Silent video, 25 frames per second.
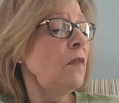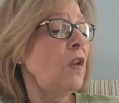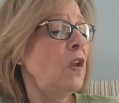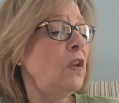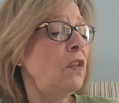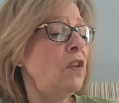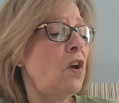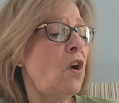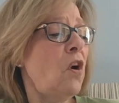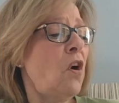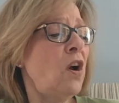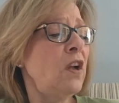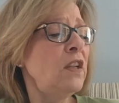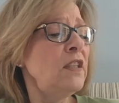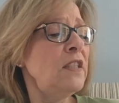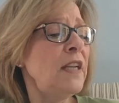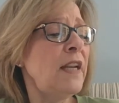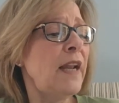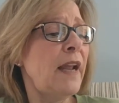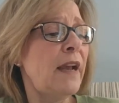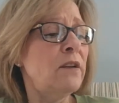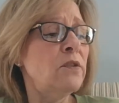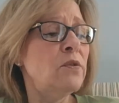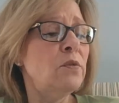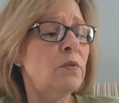The haunted
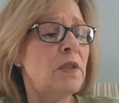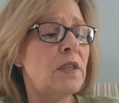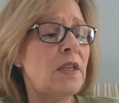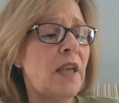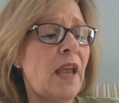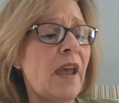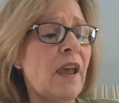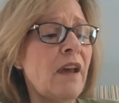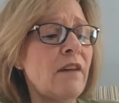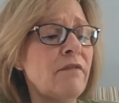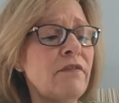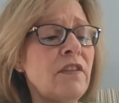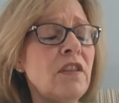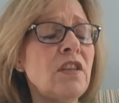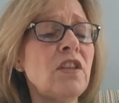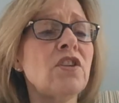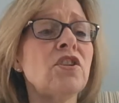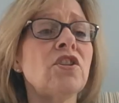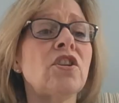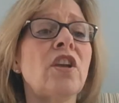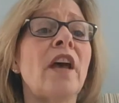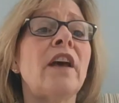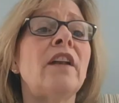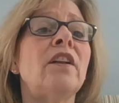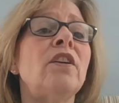house was half in the
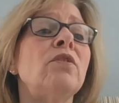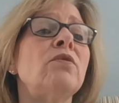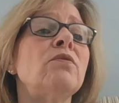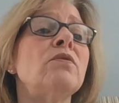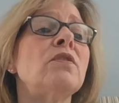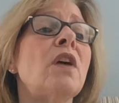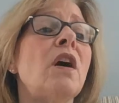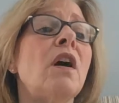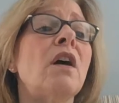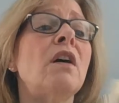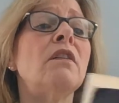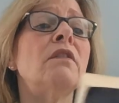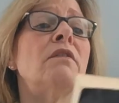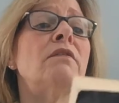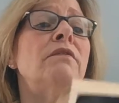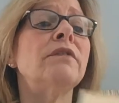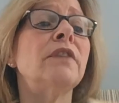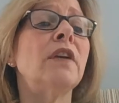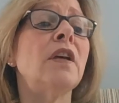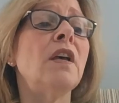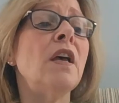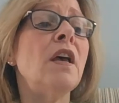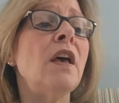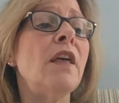shadows of